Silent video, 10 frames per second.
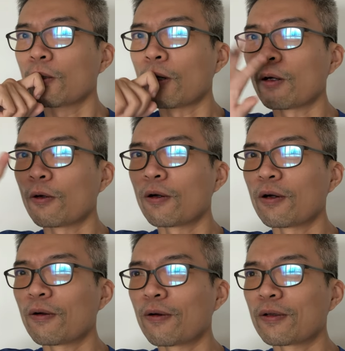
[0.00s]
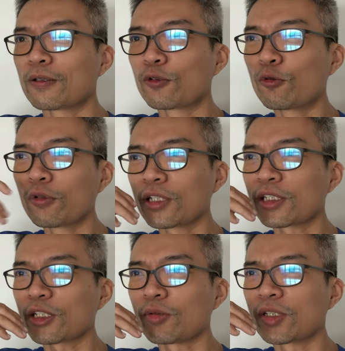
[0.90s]
Well, the Google
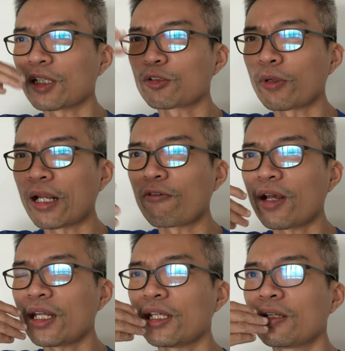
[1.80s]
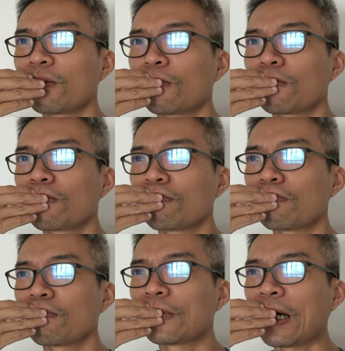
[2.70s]
search results, when I read it,
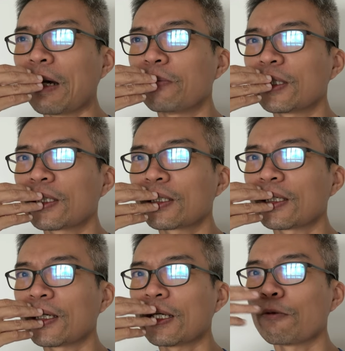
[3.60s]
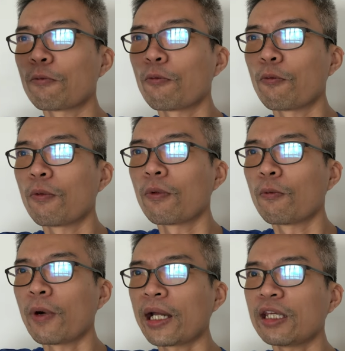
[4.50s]
now I'm thinking like, hey,
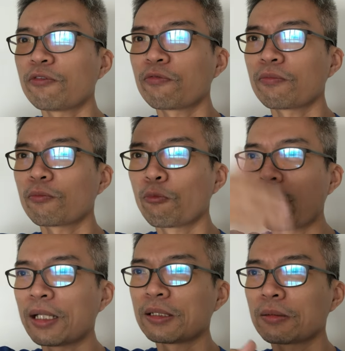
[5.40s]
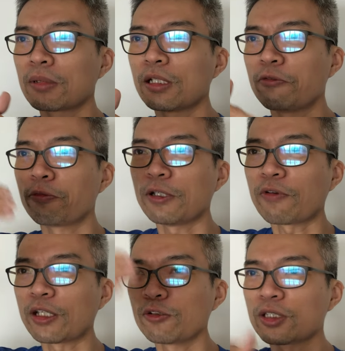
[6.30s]
why
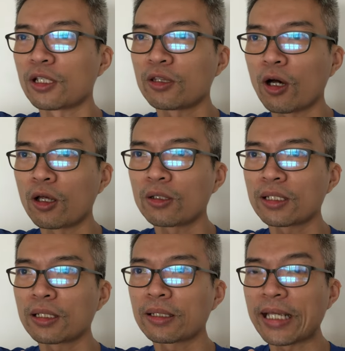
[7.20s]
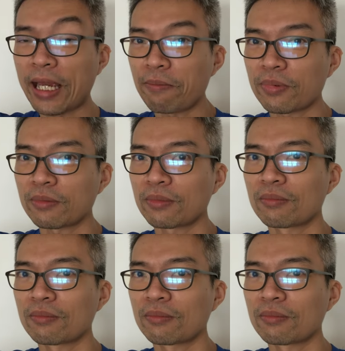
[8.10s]
if I use the non-GAAP,